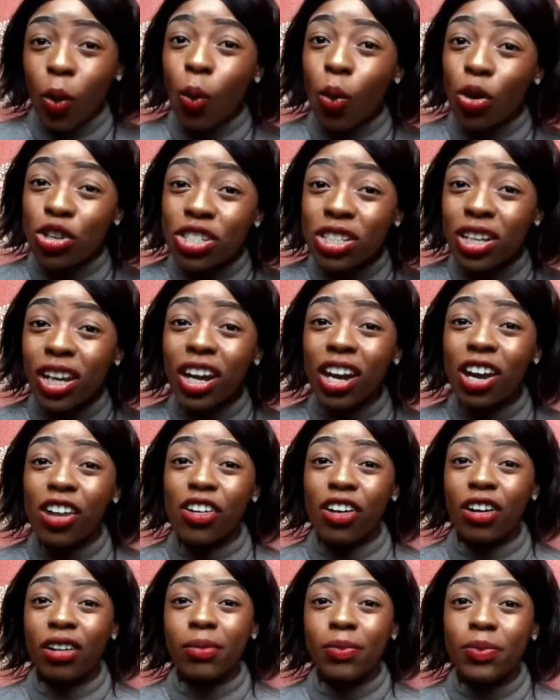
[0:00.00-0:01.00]
wash the
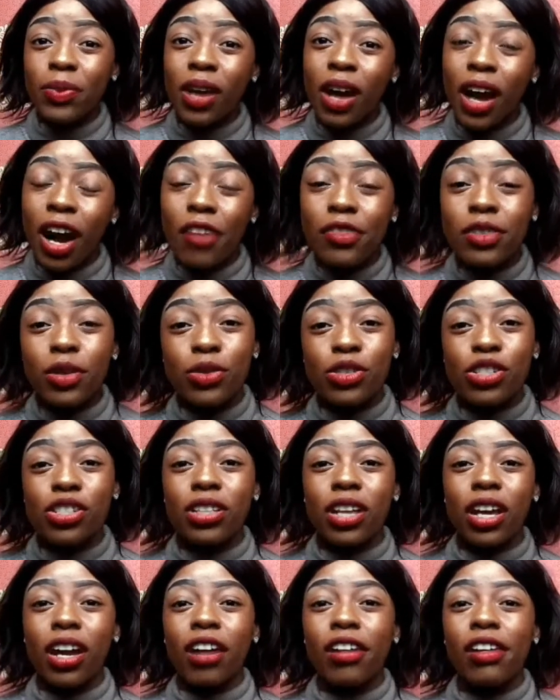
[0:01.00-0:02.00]
area. After
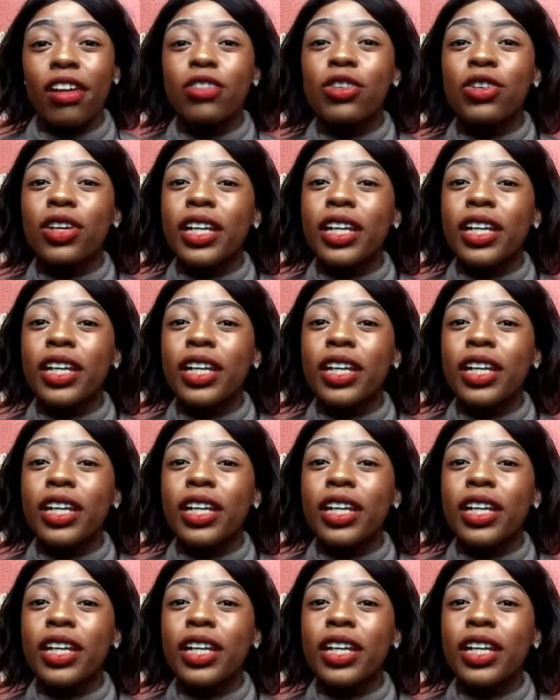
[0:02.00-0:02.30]
washing the area,